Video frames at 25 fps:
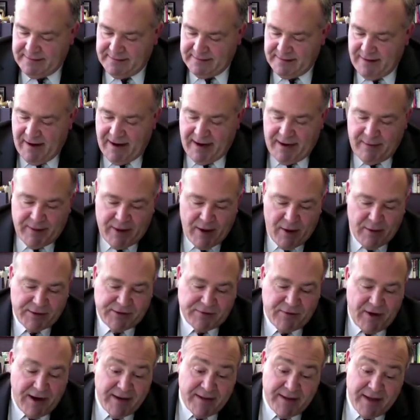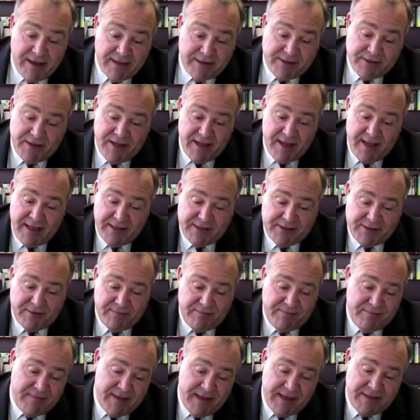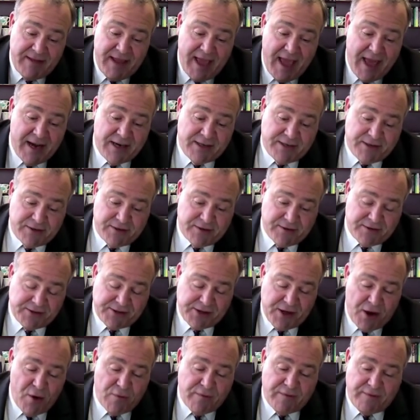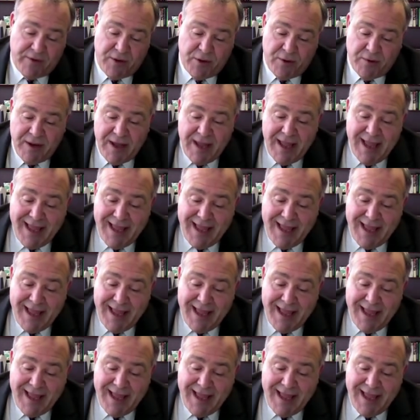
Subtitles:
All right, here we go. It's right. It's in the editor's overview.